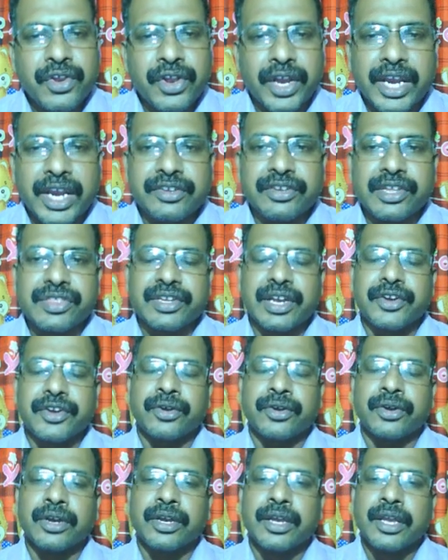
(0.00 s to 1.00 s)
of range is equal
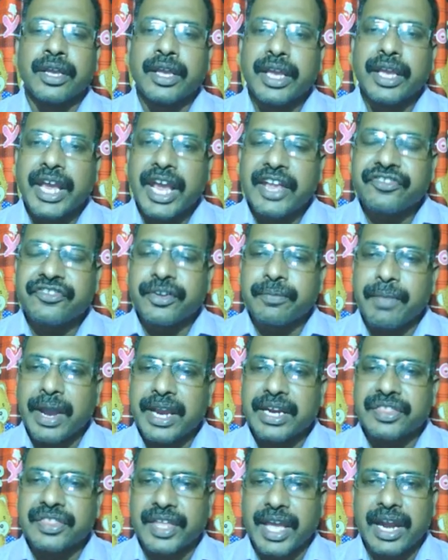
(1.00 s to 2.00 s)
to H
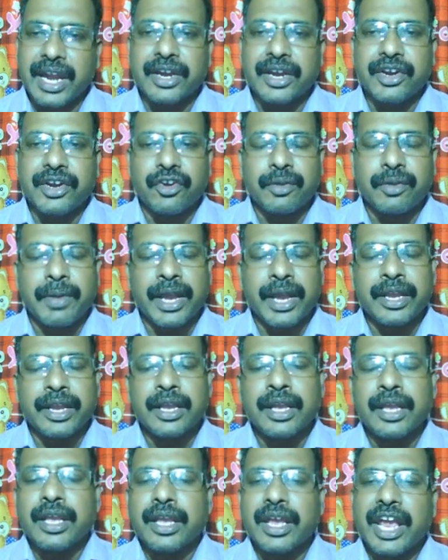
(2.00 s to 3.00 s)
minus L divided by
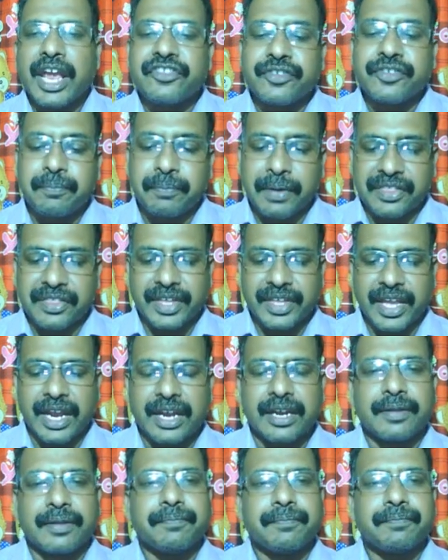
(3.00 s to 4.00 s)
H plus L.
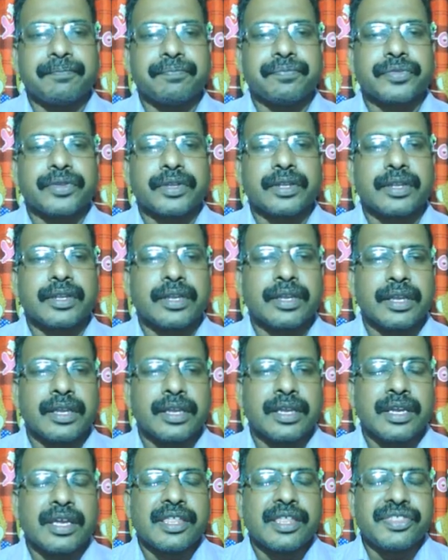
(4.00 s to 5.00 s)

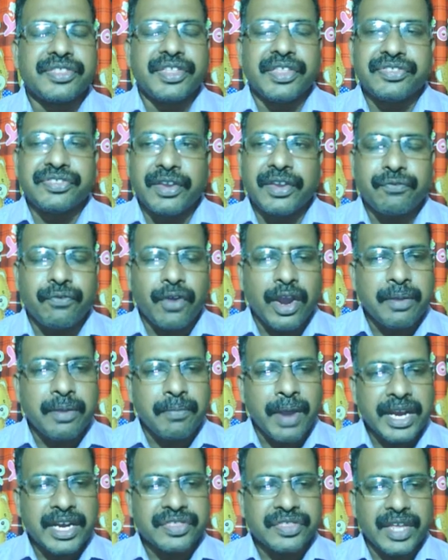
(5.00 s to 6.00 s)
65
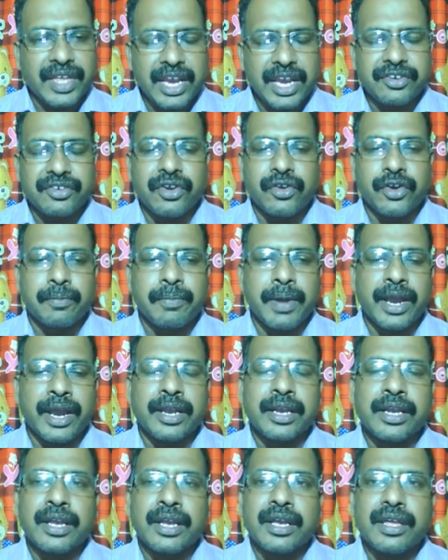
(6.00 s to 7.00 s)
minus 8 divided by
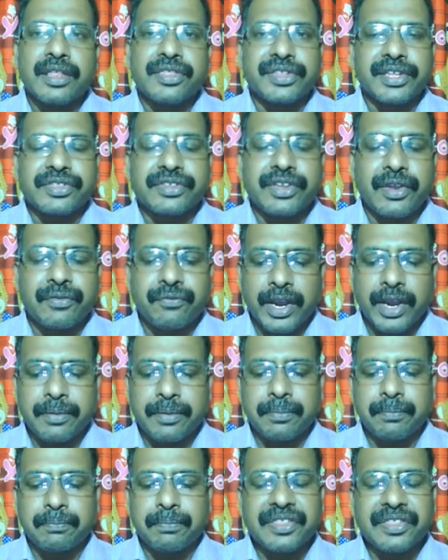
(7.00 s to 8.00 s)

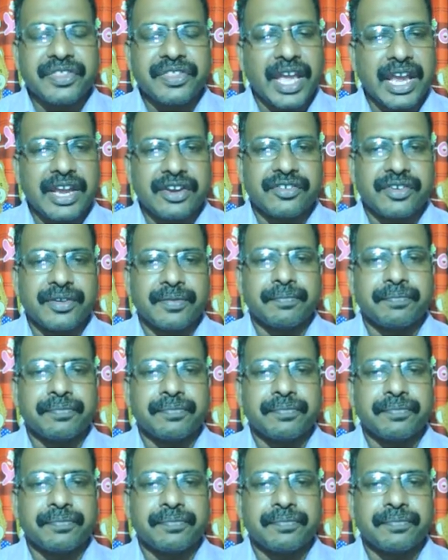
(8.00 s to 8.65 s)
65 plus 8